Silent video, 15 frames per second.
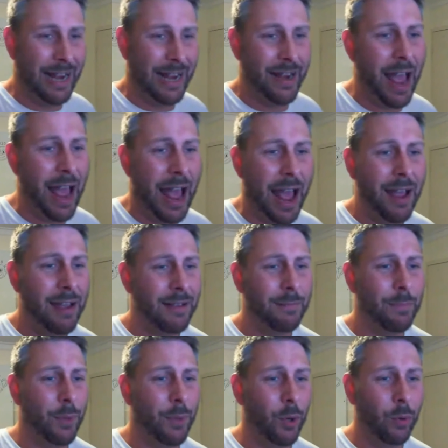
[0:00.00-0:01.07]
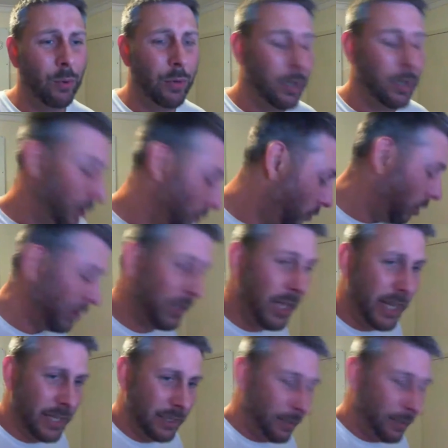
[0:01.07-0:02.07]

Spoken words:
nah. Oh, watch this."